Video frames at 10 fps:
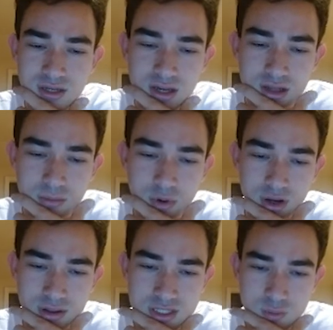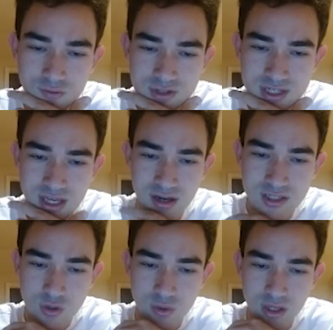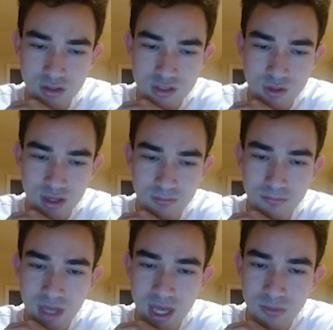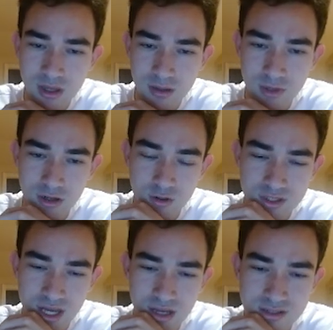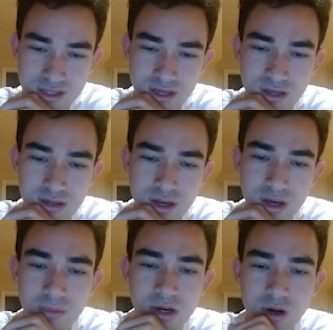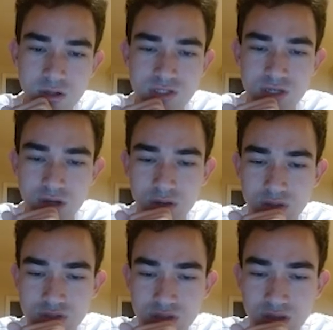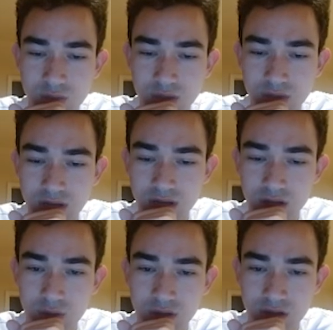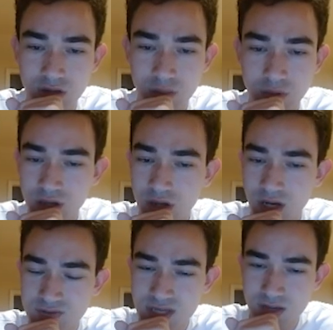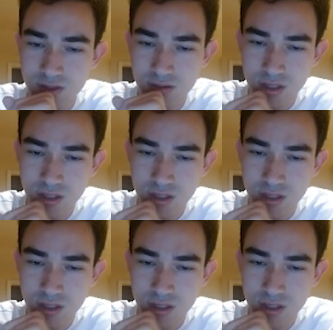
The point of this move is to hit his queen, so I can maybe come here to attack his king, but also so that way my knight and queen can operate on f7.